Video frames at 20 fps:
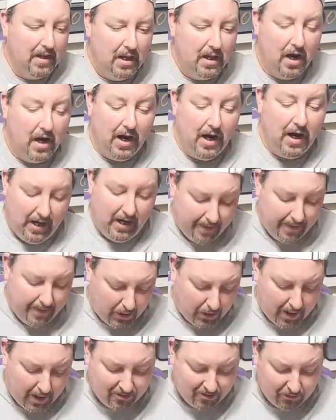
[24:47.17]
All right, any other
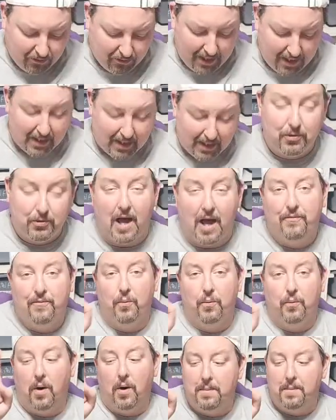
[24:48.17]
questions? We got time for
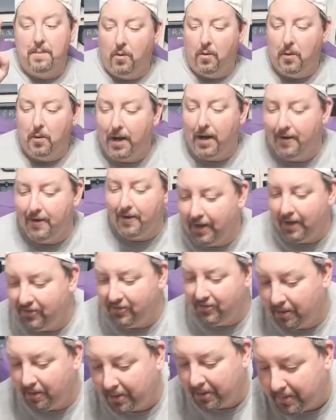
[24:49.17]
one more. Probably for to
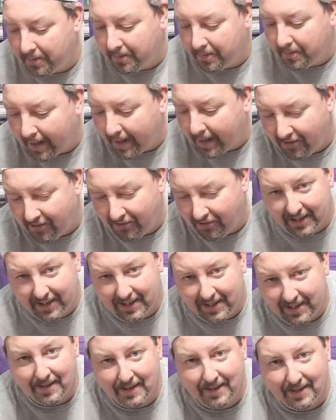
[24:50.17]
say our goodbyes and let
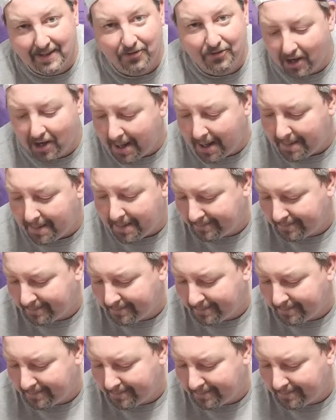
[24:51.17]
that list drop.